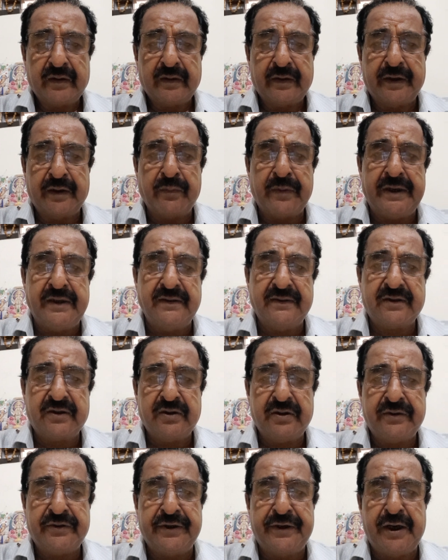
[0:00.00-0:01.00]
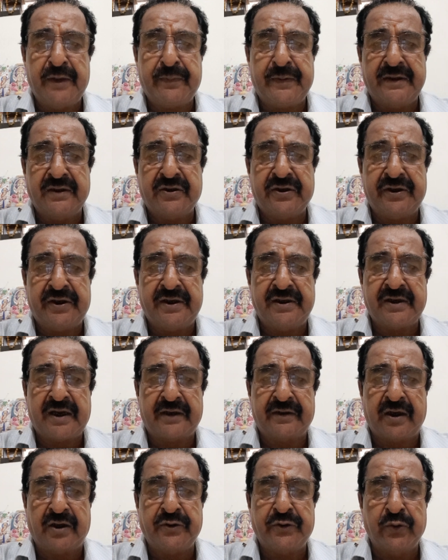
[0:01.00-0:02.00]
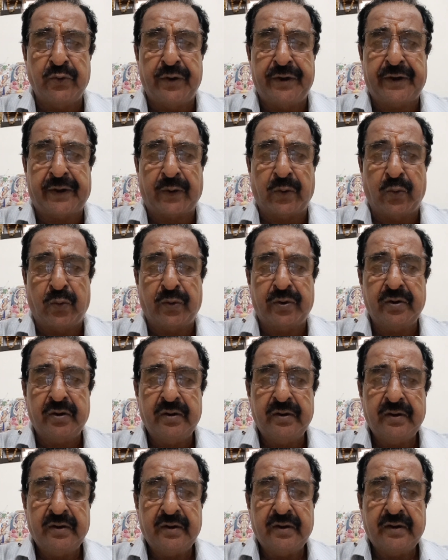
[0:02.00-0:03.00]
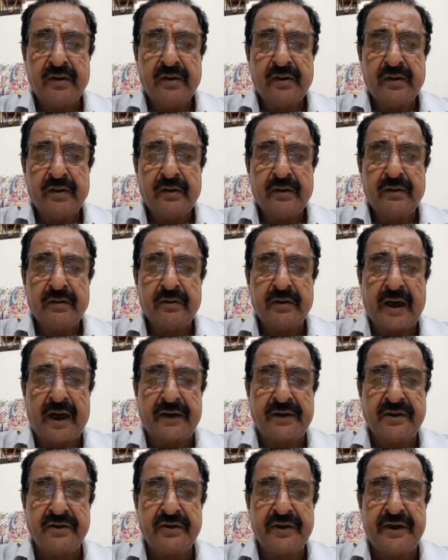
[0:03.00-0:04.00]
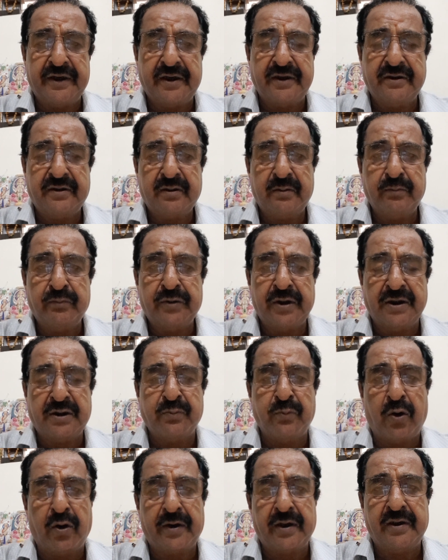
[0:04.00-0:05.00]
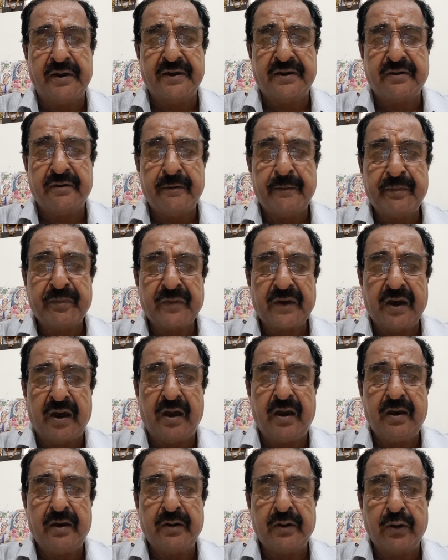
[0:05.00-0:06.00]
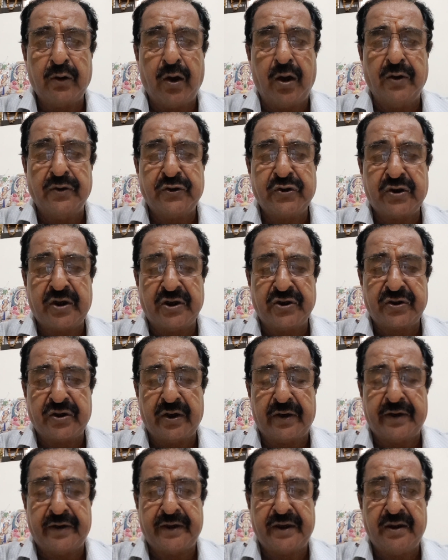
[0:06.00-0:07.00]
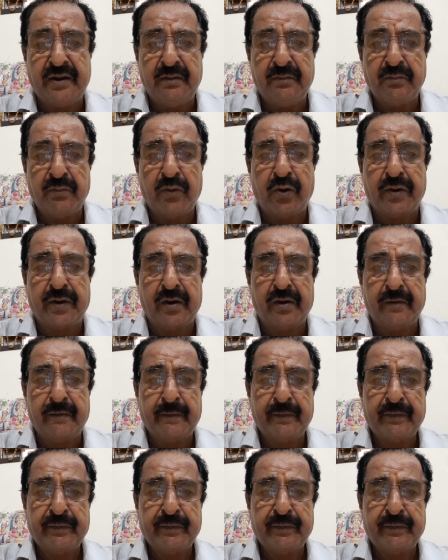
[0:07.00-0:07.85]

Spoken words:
It means GDP series has a unit root. That is, this model is a non-stationarity model.